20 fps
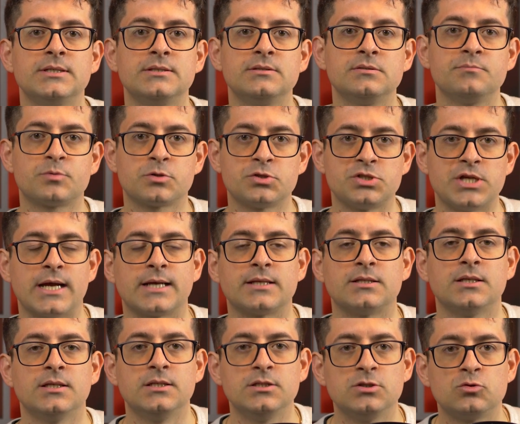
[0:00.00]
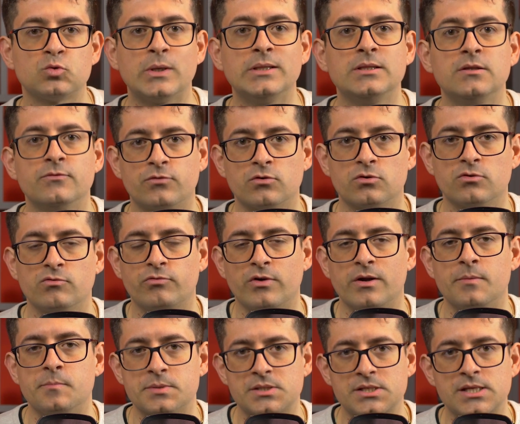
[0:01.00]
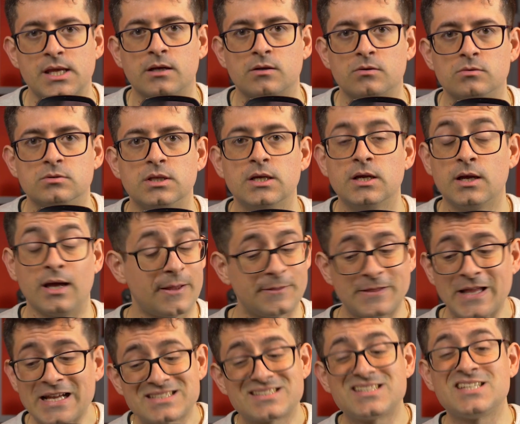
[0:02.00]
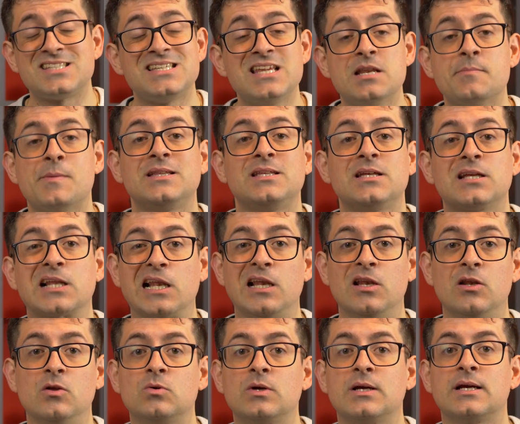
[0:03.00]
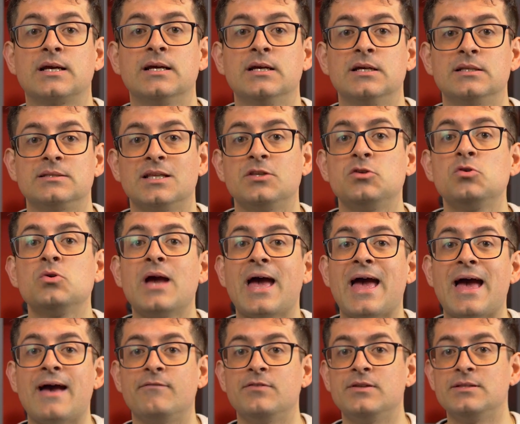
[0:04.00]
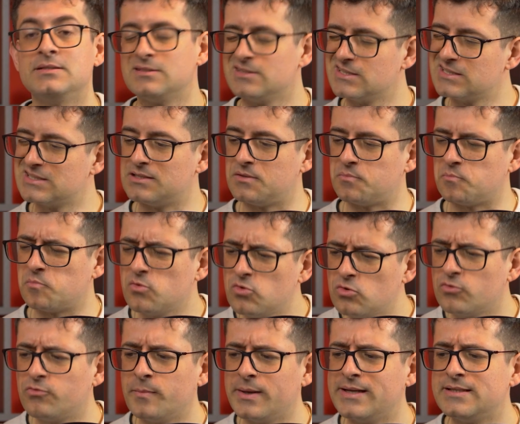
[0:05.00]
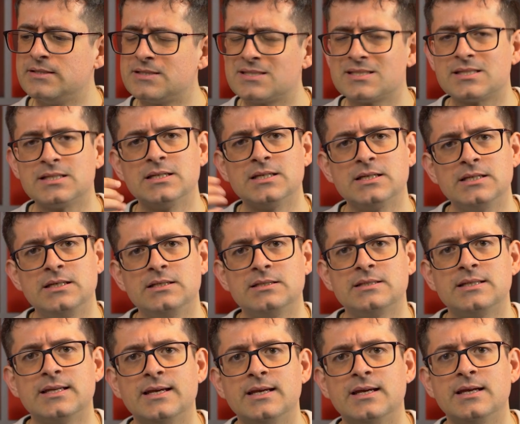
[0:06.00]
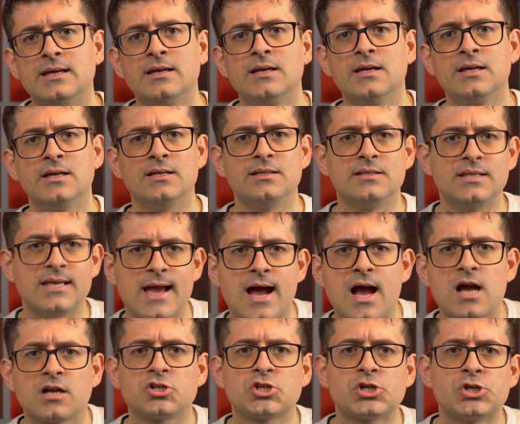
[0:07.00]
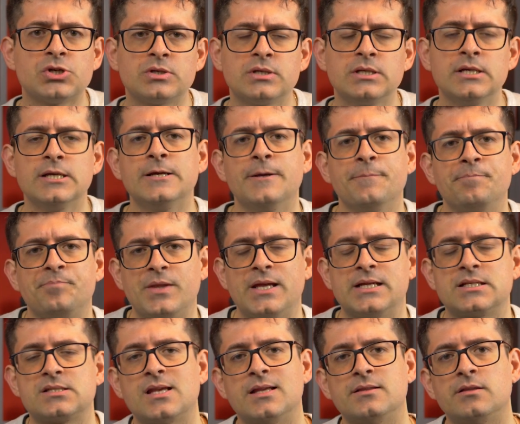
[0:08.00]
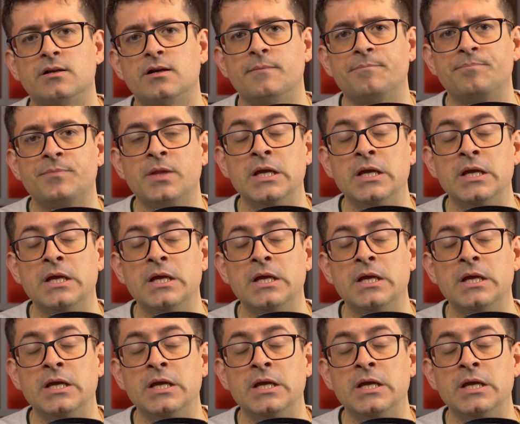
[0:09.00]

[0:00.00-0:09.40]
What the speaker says: and projected in 24 frames per second. And that's the cinematic look that you have in movement, in the action, etc.